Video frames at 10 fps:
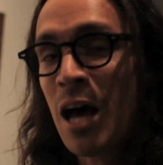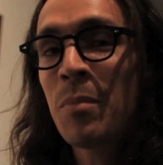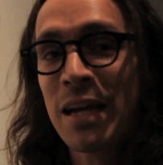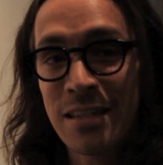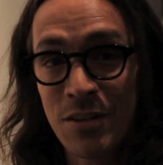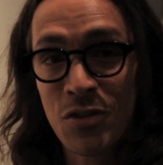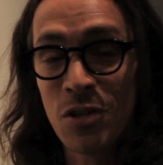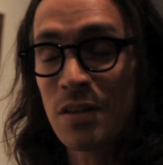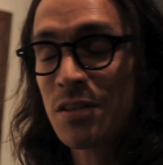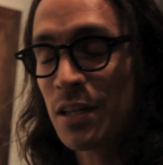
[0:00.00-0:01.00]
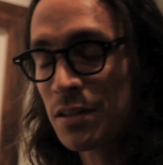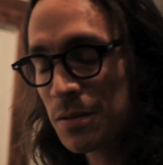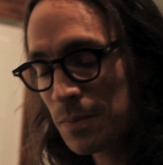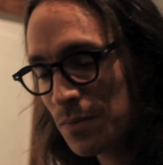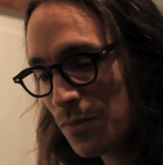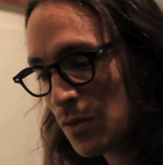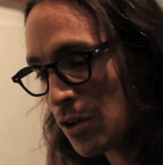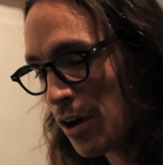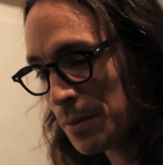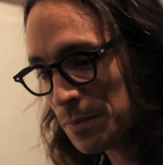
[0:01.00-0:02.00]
not paying attention to these things. Sorry.